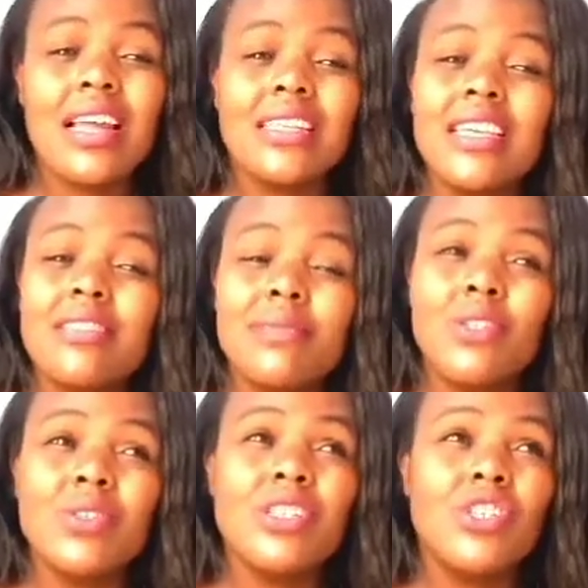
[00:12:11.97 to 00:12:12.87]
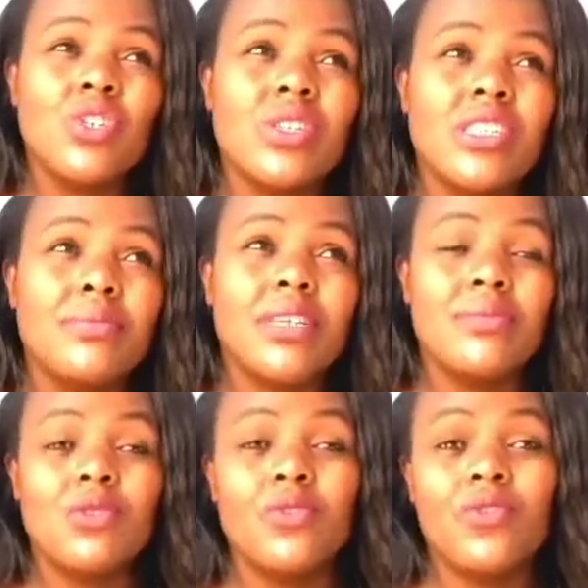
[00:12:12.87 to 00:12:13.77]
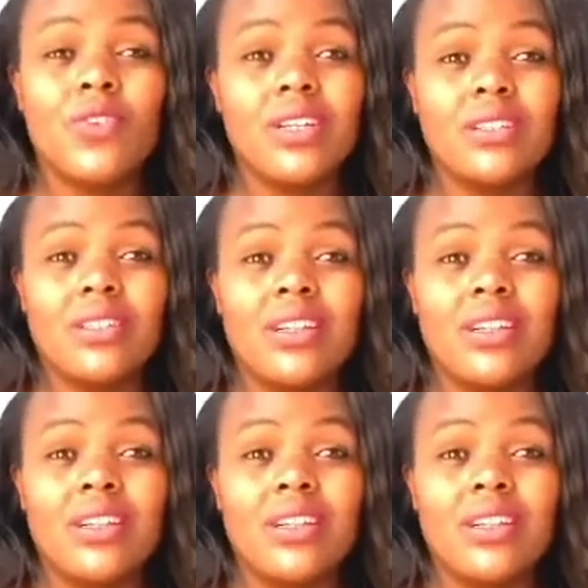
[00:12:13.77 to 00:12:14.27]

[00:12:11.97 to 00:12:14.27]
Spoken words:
Trust me, those decisions sometimes you fail,